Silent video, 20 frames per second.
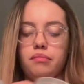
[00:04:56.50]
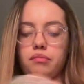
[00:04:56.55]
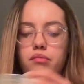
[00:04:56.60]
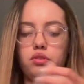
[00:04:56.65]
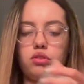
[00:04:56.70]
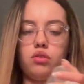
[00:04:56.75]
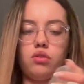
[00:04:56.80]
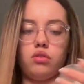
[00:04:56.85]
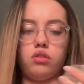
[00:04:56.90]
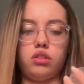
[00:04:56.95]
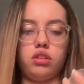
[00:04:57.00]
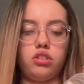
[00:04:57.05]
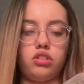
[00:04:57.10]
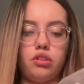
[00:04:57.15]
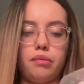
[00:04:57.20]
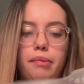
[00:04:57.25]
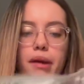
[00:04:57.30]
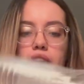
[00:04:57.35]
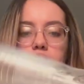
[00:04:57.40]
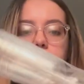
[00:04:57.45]
so these
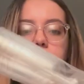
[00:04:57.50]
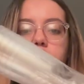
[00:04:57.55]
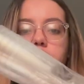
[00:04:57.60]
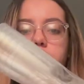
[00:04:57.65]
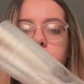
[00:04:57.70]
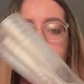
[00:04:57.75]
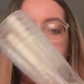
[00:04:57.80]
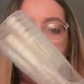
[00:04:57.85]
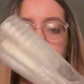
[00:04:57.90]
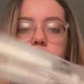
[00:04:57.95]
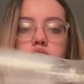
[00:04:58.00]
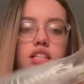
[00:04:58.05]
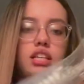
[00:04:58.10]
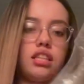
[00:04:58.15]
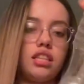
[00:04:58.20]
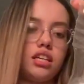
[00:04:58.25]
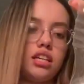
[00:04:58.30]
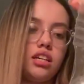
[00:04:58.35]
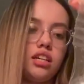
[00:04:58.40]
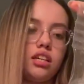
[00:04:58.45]
are packs of six, I
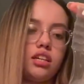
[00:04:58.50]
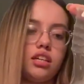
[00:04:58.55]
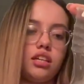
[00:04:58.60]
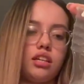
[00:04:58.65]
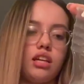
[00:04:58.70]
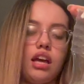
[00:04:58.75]
think.